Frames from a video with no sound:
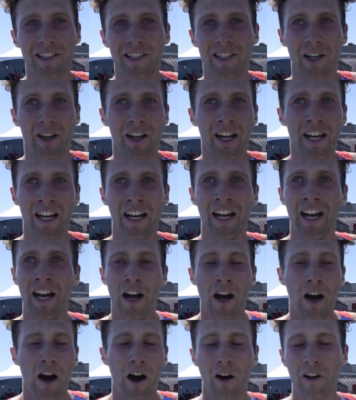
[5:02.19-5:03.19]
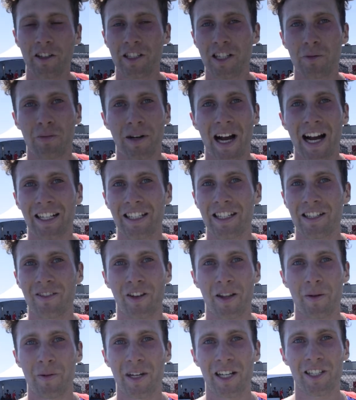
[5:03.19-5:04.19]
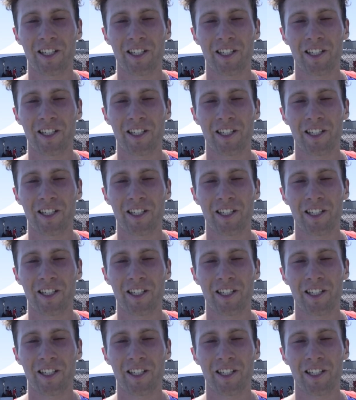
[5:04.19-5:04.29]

So, all just practice for the big